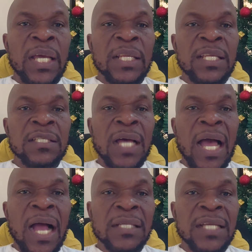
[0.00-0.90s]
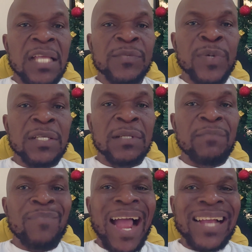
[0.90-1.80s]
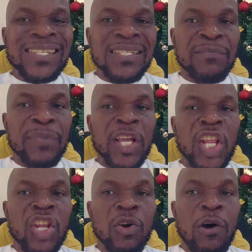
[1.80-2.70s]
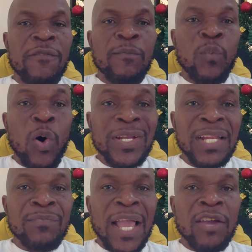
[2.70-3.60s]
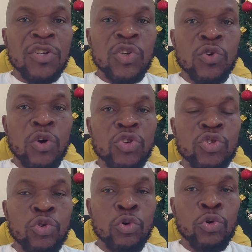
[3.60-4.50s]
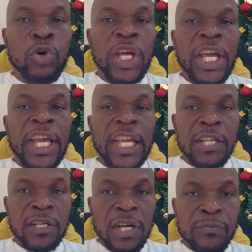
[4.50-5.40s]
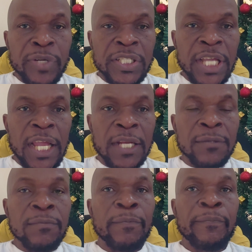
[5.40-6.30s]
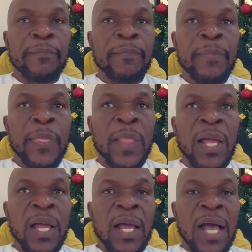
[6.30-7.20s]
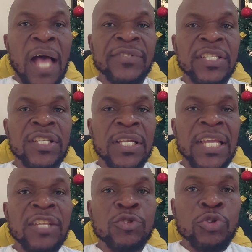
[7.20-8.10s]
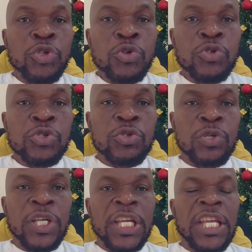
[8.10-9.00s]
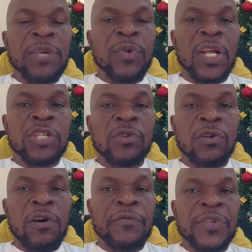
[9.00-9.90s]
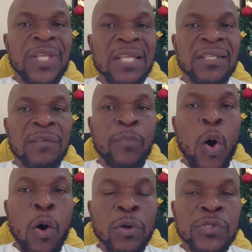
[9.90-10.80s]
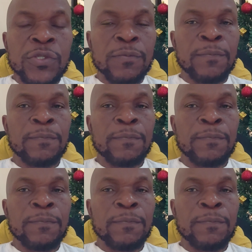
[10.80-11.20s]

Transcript: This act expressly marked the beginning of modern migration control in Great Britain, as it introduced immigration officers at ports,